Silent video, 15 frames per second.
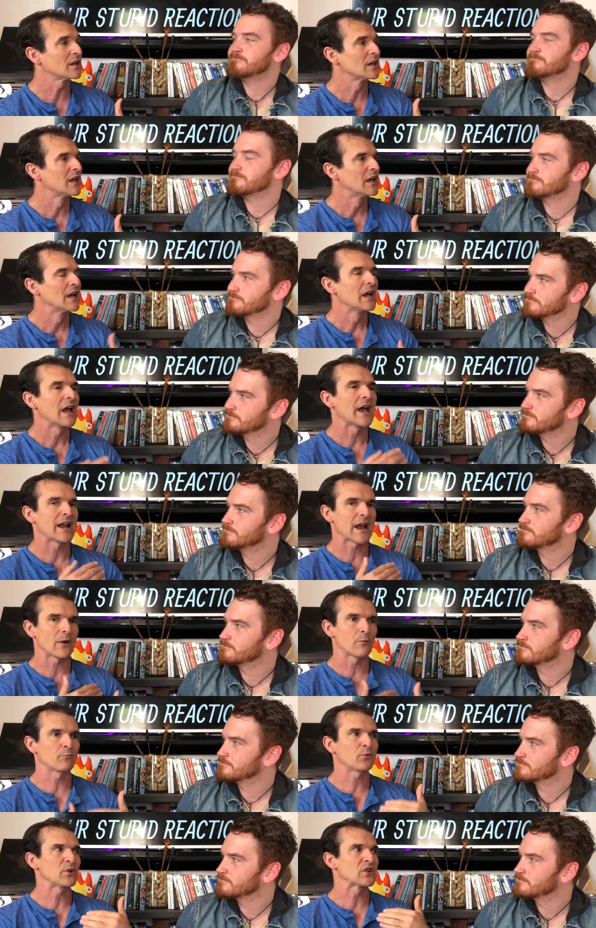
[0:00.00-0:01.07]
Speaker 1: Mm-hmm. And
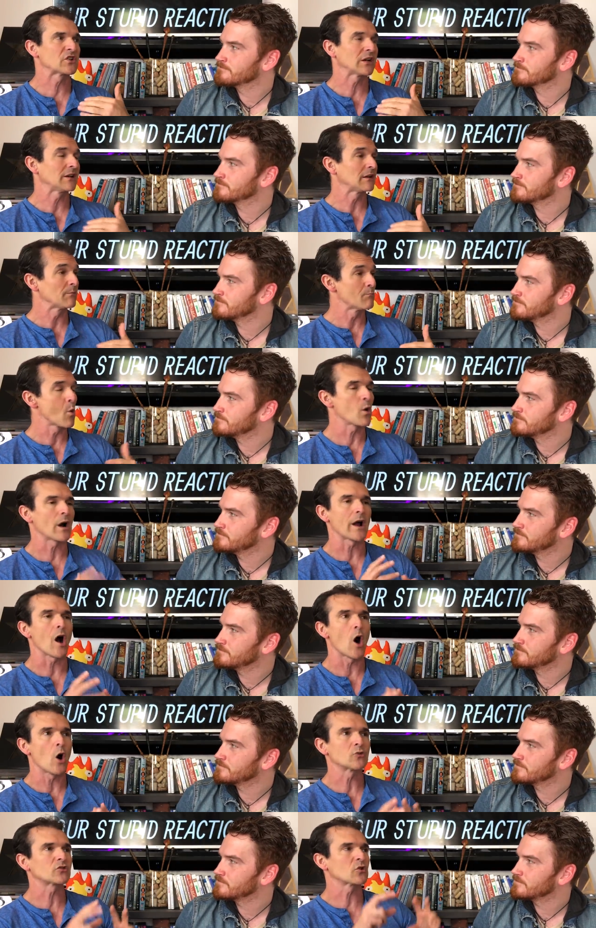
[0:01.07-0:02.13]
I appreciated him more.
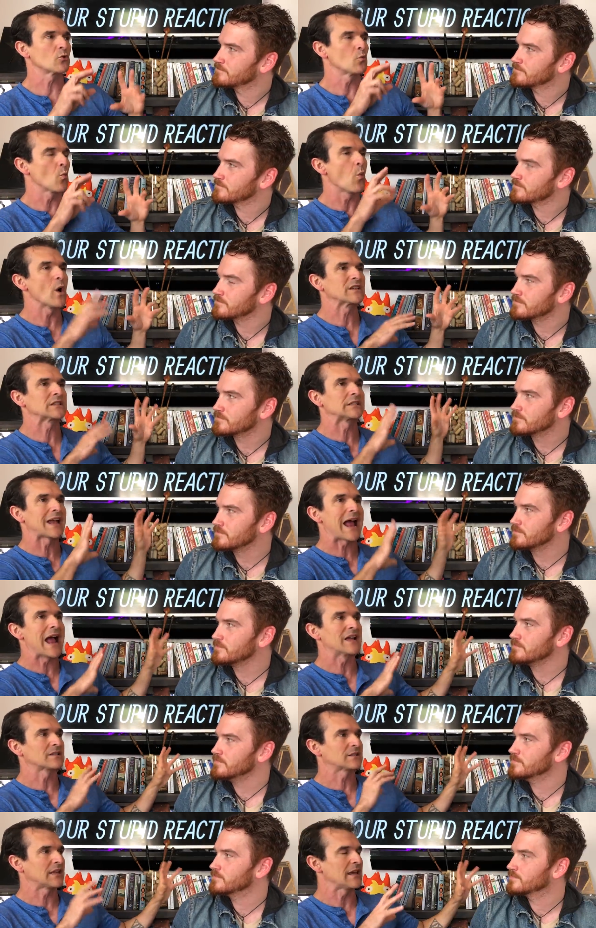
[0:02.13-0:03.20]
I also wasn't
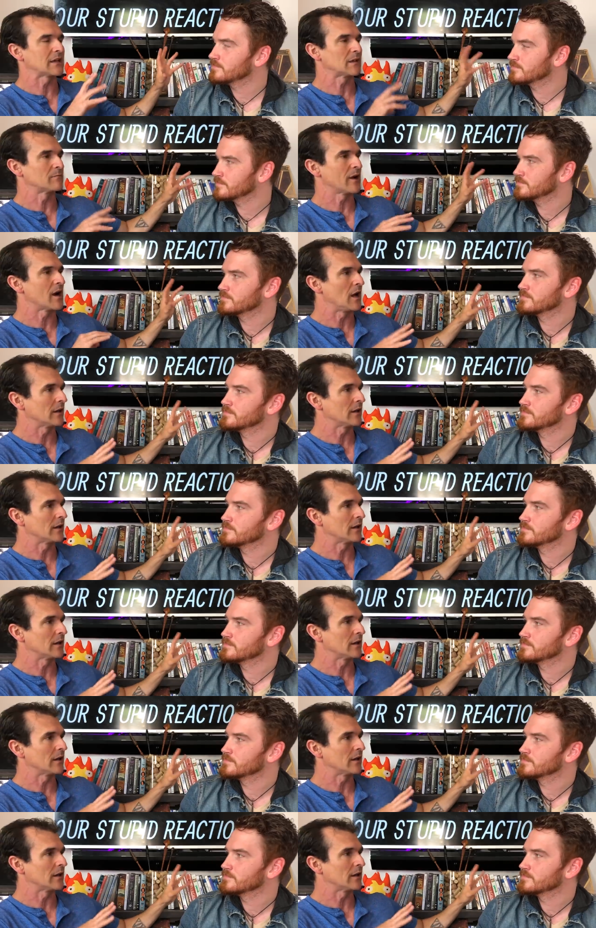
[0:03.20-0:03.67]
as taken by